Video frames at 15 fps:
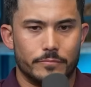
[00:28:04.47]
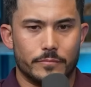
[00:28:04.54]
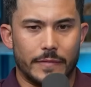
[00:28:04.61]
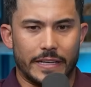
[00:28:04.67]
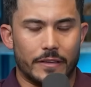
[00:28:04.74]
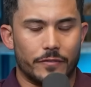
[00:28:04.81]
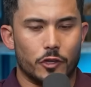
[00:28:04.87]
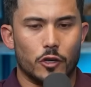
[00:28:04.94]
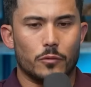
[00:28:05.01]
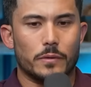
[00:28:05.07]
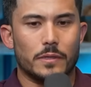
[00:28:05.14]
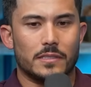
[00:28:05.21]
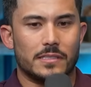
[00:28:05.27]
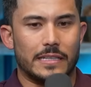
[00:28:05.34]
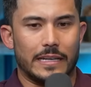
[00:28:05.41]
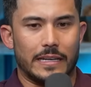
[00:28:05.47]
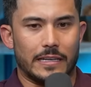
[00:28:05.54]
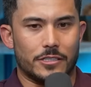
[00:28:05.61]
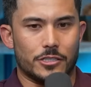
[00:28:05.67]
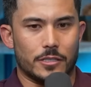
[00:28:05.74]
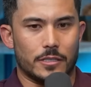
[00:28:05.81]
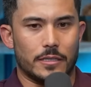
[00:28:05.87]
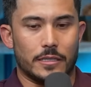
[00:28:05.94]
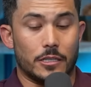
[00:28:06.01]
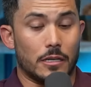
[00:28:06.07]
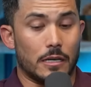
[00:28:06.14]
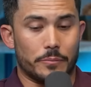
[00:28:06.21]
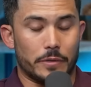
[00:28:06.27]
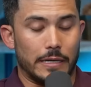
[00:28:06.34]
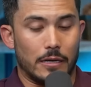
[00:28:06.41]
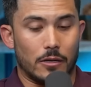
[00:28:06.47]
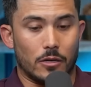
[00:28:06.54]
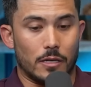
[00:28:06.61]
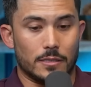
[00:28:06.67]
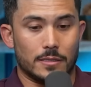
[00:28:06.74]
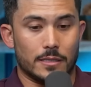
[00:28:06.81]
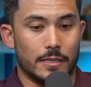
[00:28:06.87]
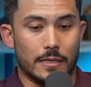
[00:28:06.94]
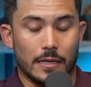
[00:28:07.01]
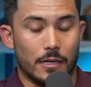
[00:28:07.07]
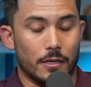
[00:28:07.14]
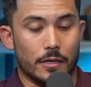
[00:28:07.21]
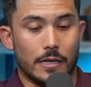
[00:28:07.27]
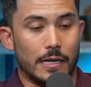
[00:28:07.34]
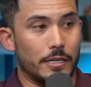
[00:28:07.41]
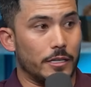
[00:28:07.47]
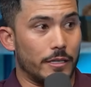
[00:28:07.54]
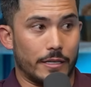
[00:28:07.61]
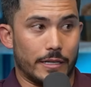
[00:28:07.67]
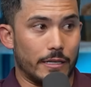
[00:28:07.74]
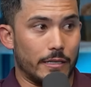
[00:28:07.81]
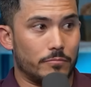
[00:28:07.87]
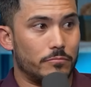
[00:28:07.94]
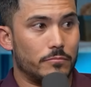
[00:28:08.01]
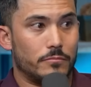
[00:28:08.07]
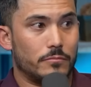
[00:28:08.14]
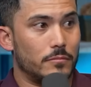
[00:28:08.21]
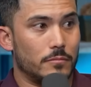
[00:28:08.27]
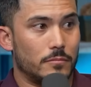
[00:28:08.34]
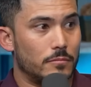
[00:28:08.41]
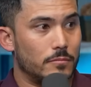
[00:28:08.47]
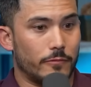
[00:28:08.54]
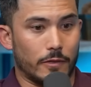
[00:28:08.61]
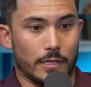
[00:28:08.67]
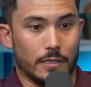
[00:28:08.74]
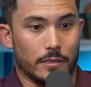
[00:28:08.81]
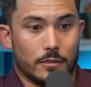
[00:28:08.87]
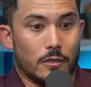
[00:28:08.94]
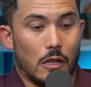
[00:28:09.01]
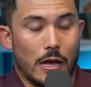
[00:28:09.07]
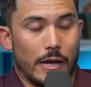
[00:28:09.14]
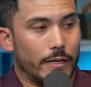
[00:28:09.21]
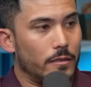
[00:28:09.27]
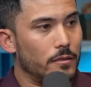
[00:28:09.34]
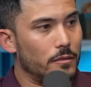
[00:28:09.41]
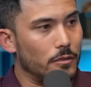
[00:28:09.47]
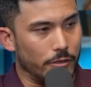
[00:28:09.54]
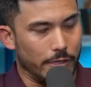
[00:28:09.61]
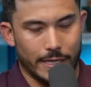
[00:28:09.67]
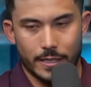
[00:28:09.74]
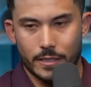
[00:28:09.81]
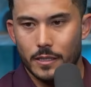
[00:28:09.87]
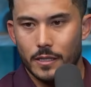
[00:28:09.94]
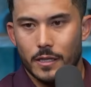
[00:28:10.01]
Like if you're a real estate agent and you're not putting out content, I don't know how you're going to get a friggin' client, okay?